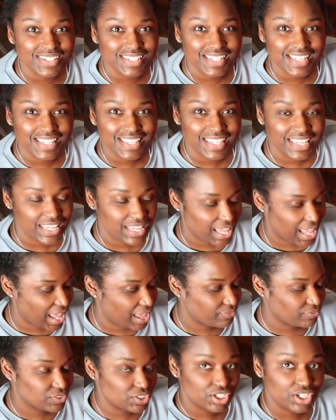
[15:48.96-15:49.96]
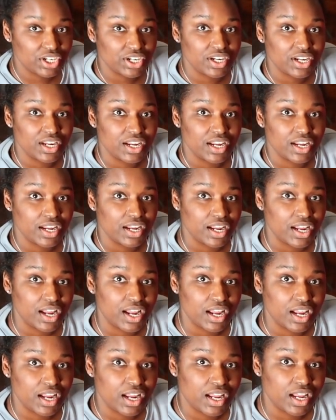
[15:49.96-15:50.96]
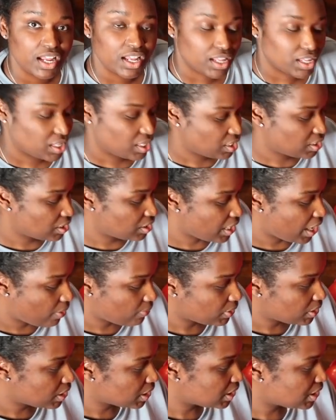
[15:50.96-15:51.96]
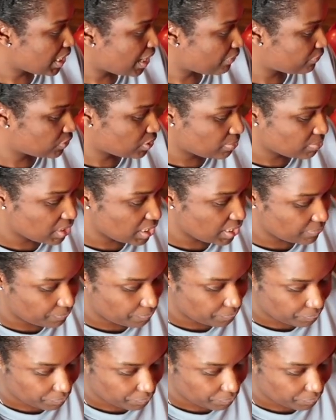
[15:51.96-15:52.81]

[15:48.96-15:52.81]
see the after, how it looks after I'm done.